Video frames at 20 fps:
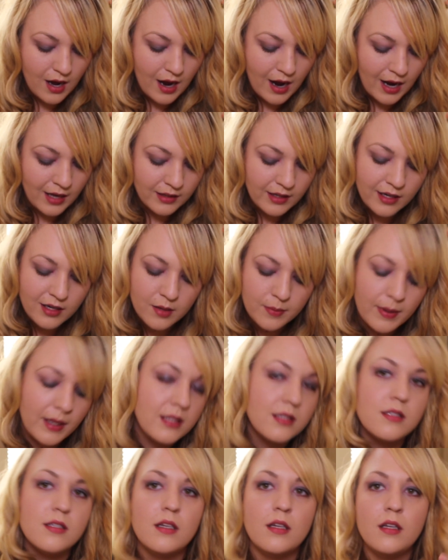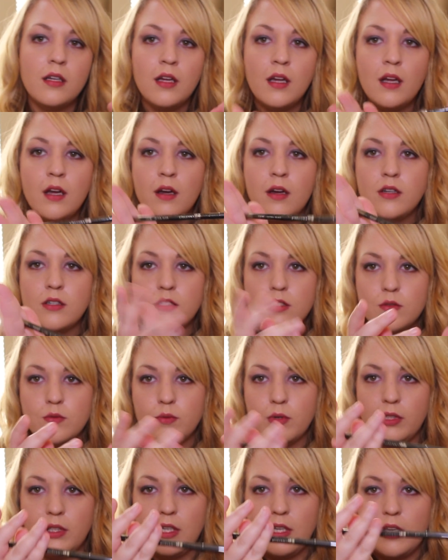Eyeliner Pencil, which
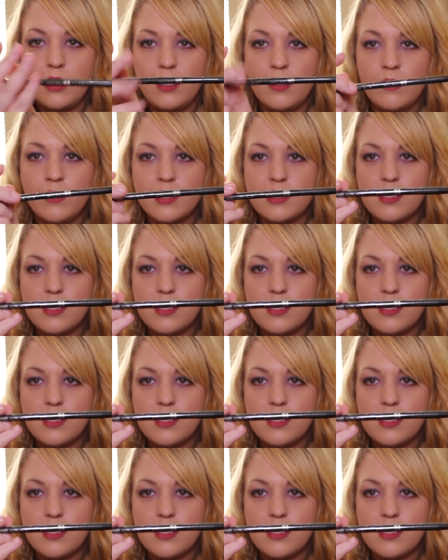is really cute.